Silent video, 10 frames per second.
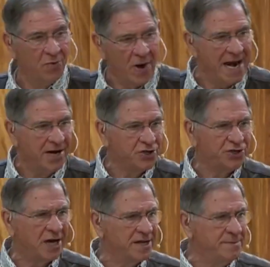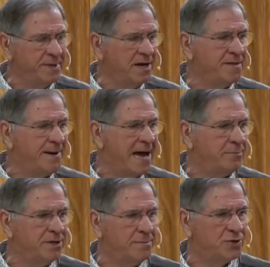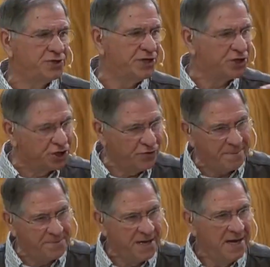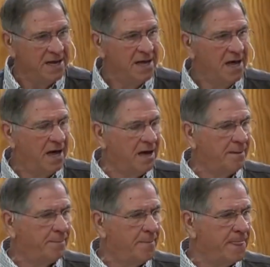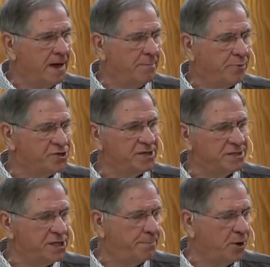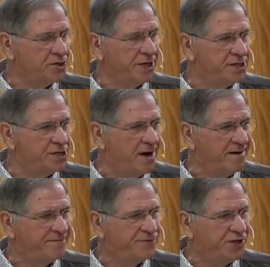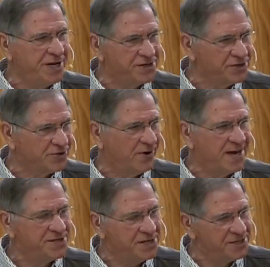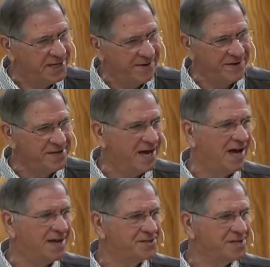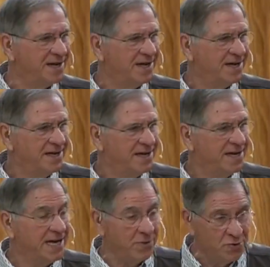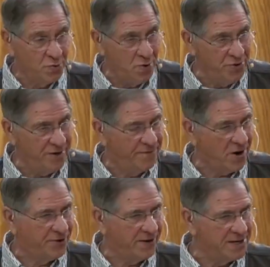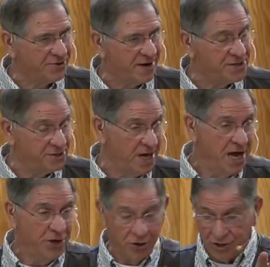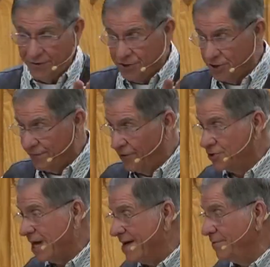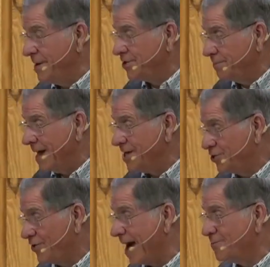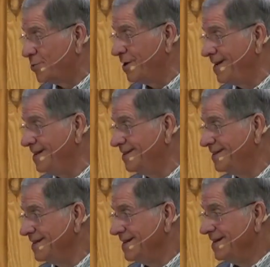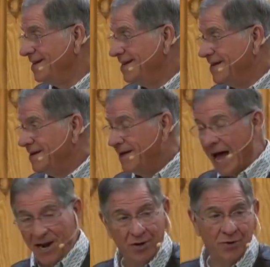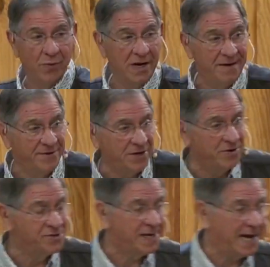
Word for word: Right here, stuck in the middle of the Bible, the most descript uh, personage of Jesus Christ is given to us. He was wounded for our transgressions. There's a verse I haven't mentioned by stripes we're healed. I know that we love to use